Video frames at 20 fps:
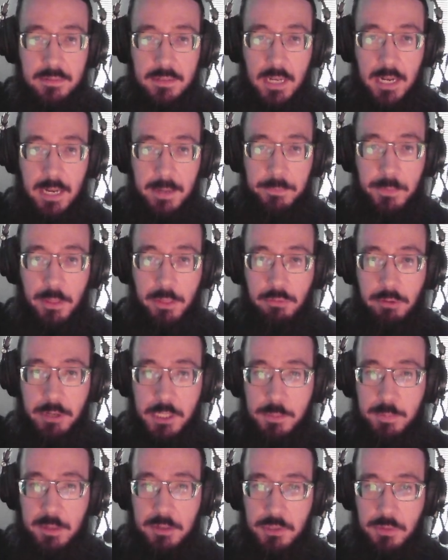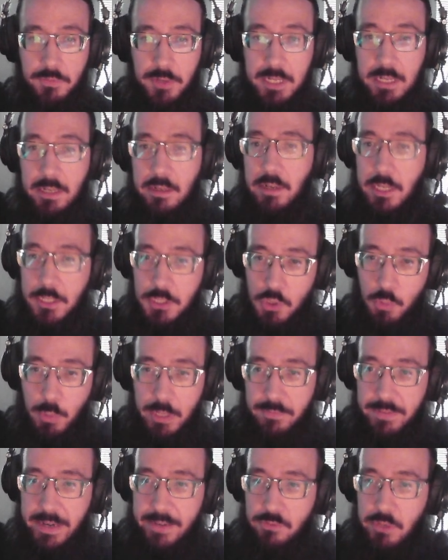The throwing spear is over here, it's
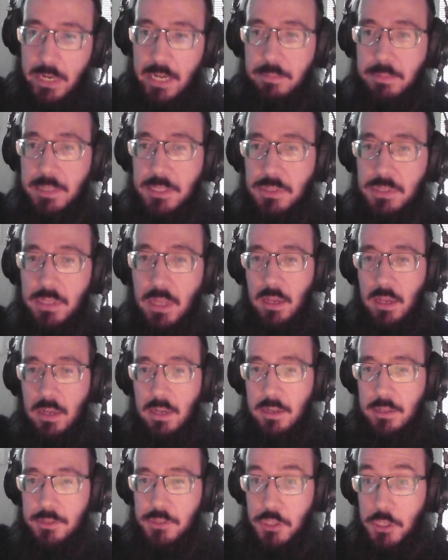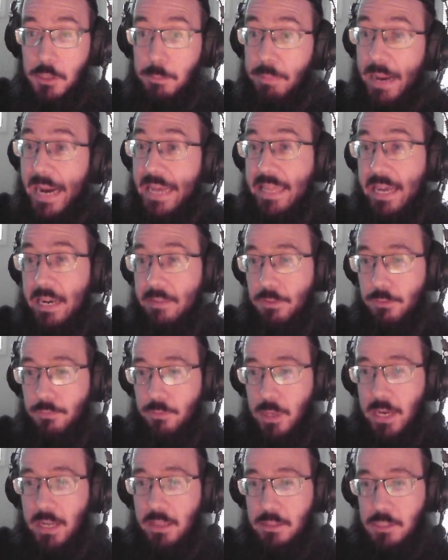25 drachmas, so you can buy that if you
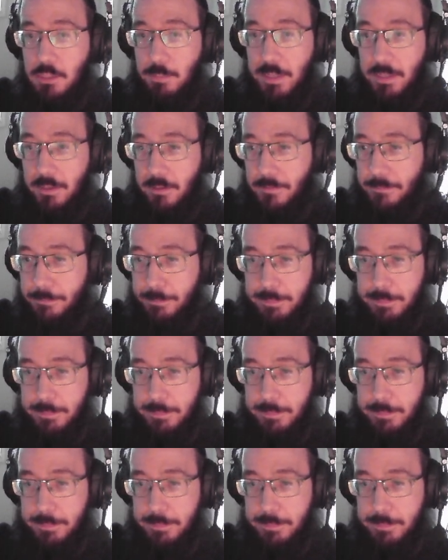forgot the spear.